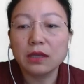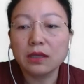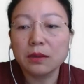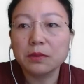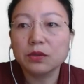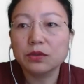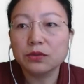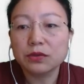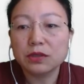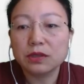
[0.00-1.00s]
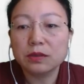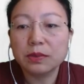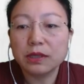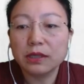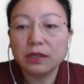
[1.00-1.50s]
I'm going to
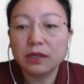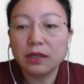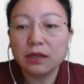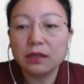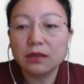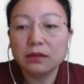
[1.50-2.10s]
split there.